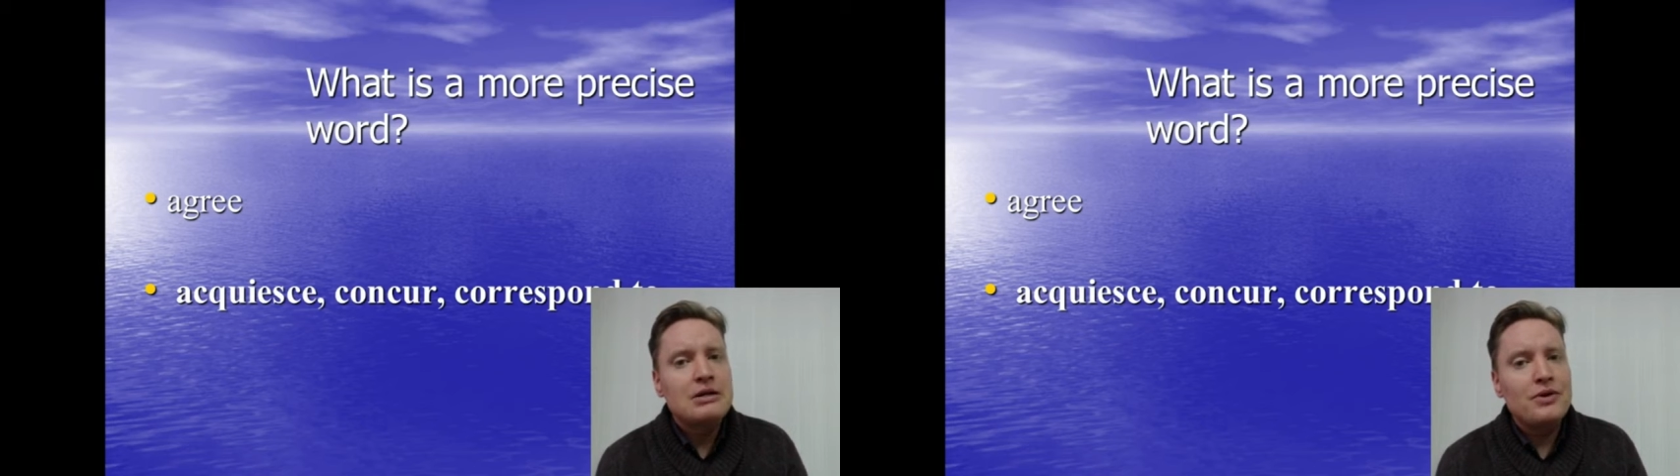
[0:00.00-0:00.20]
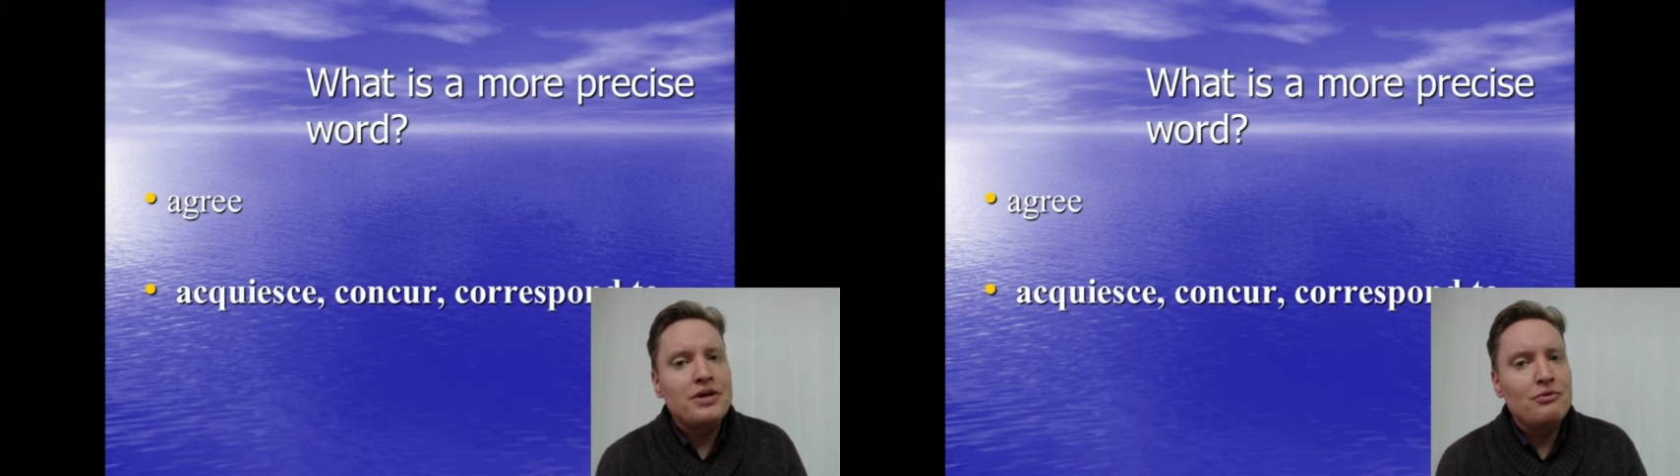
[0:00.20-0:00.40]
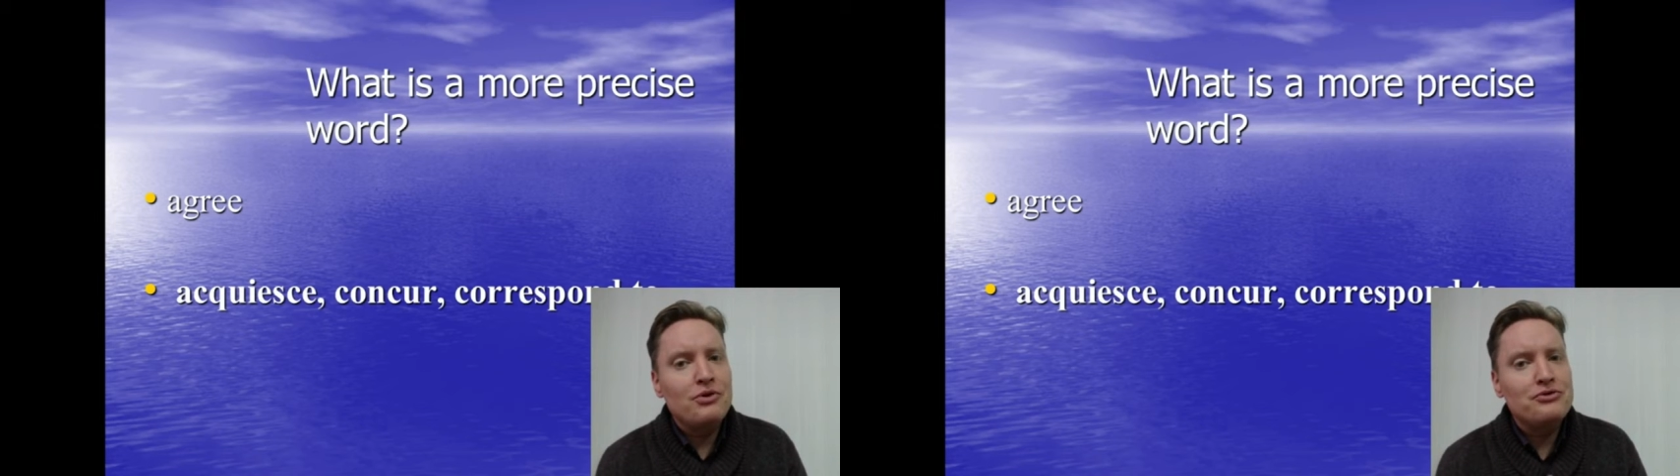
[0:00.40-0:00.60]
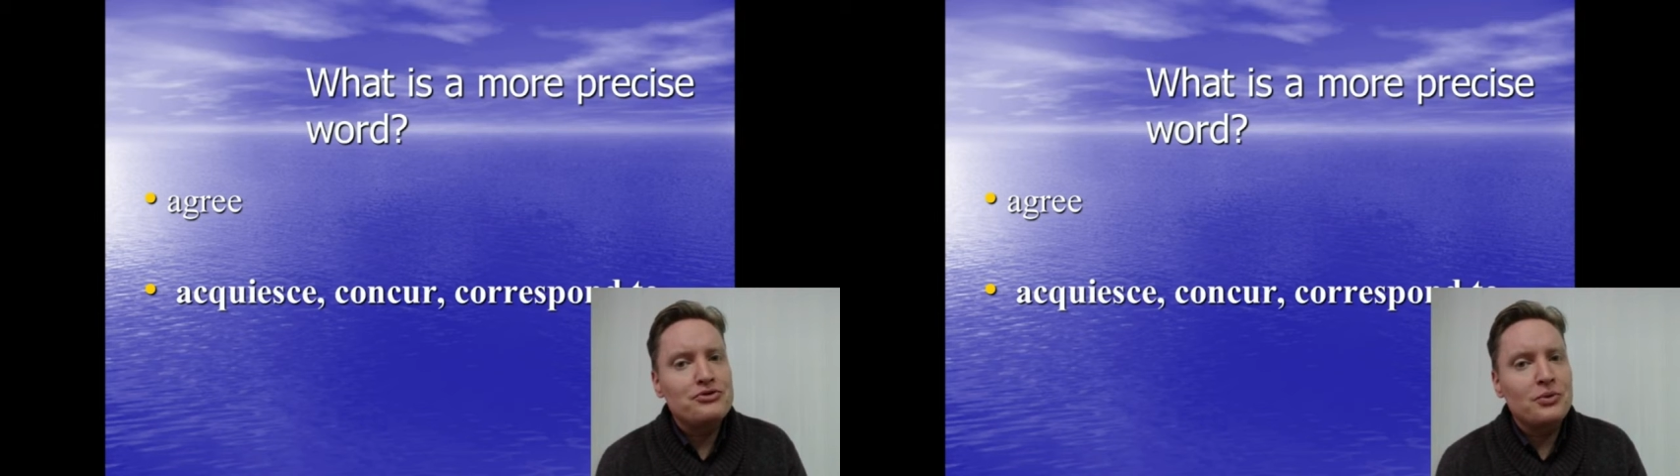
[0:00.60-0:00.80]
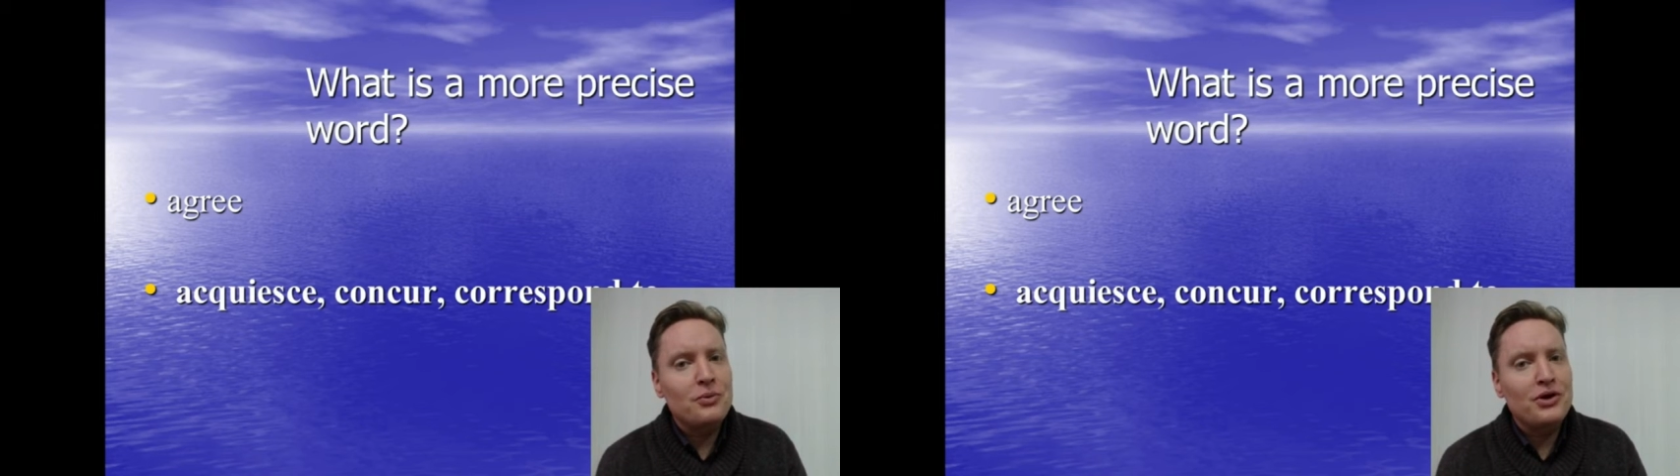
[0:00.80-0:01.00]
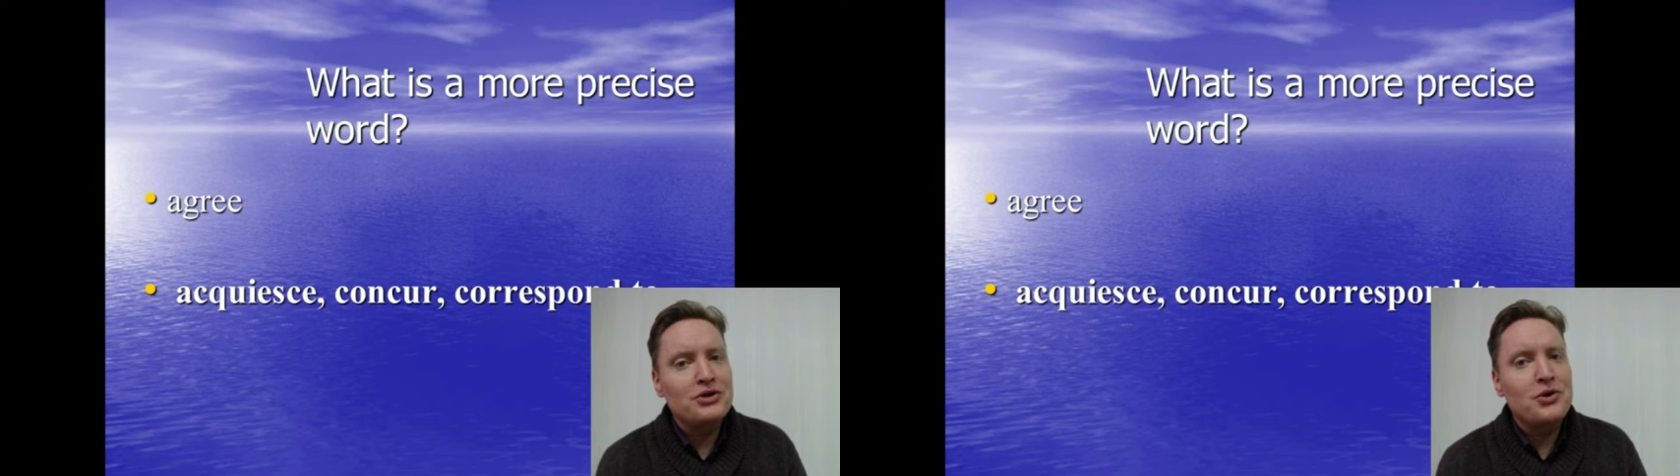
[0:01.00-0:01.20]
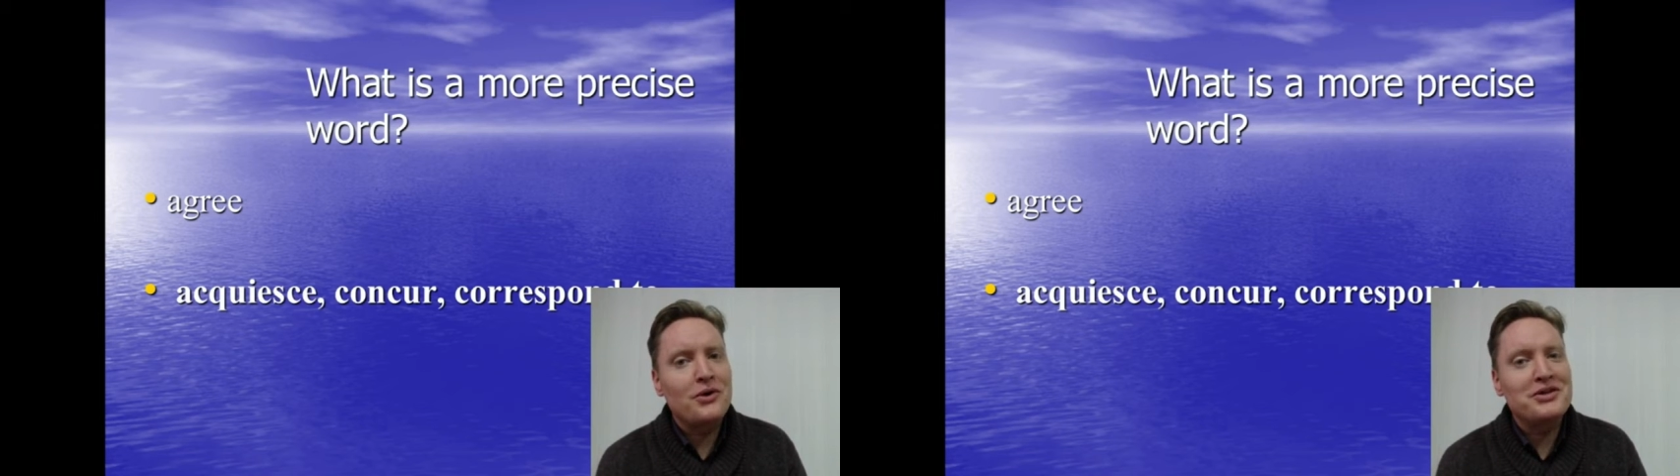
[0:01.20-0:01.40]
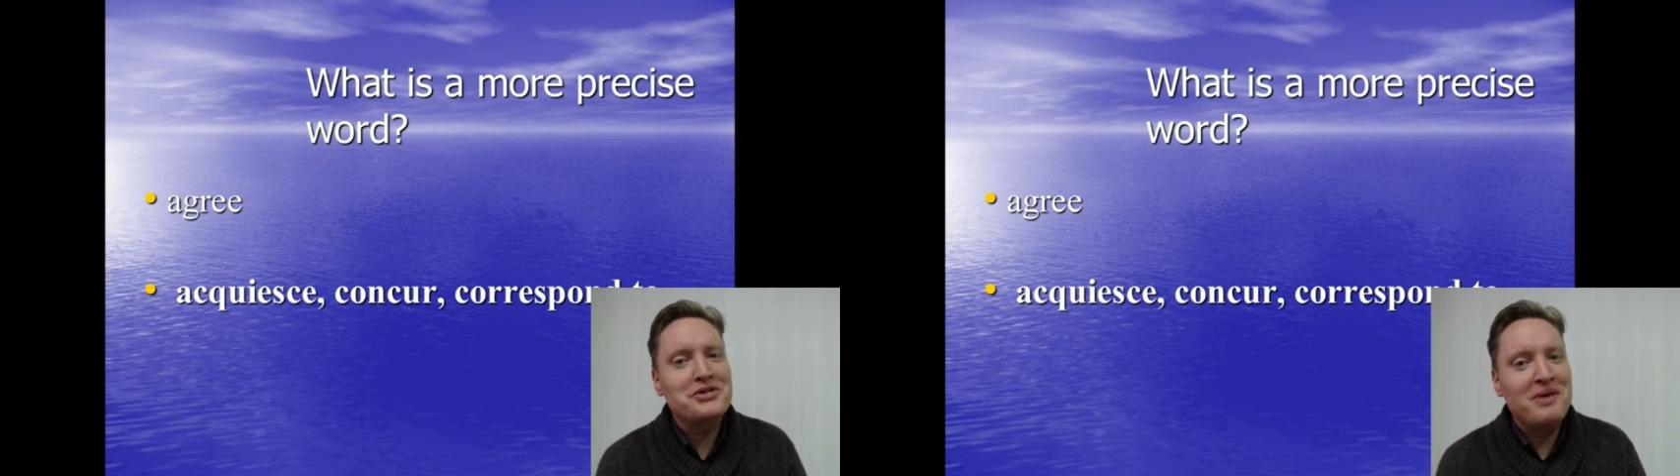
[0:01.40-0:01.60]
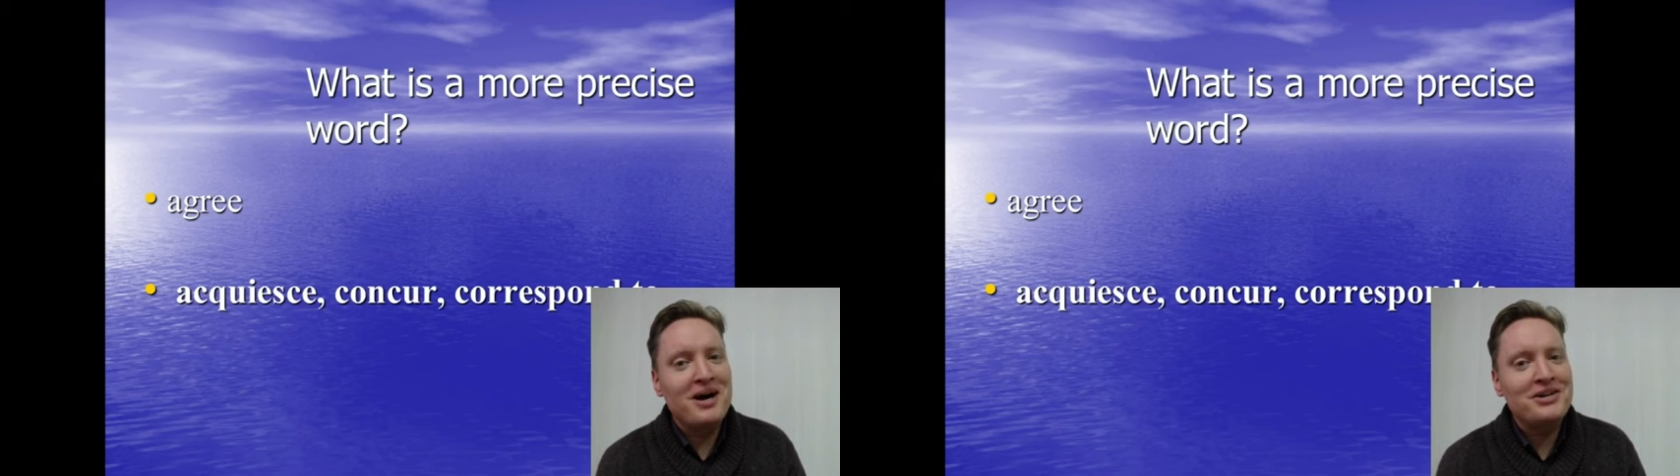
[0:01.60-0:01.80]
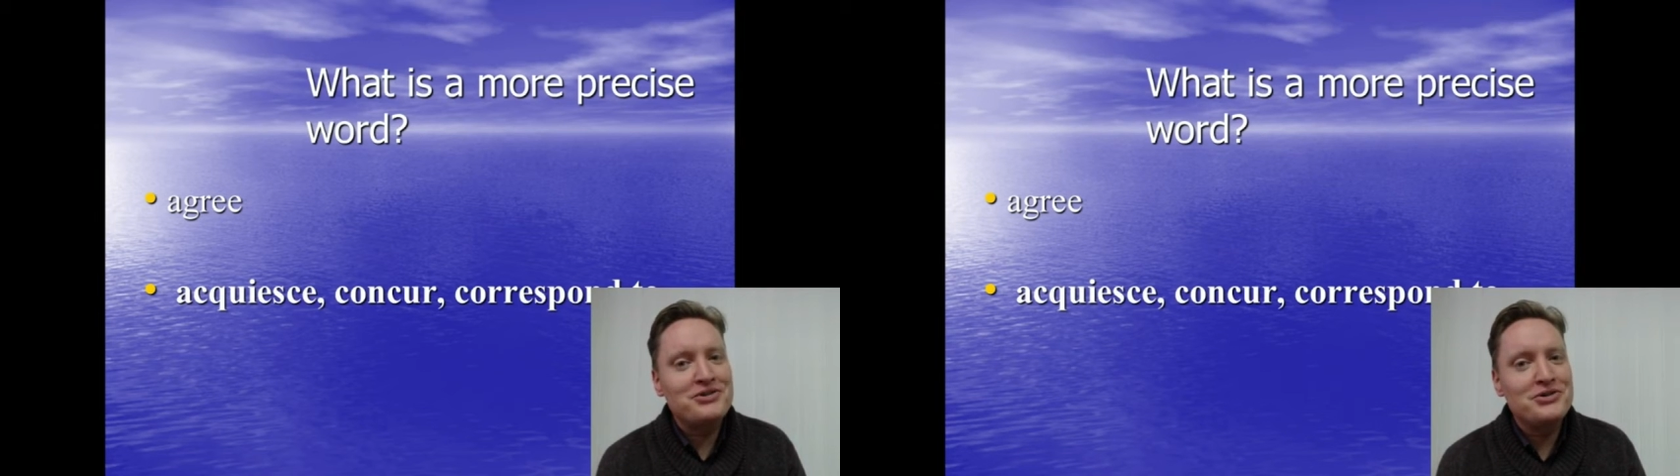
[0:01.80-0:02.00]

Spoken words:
we use the word correspond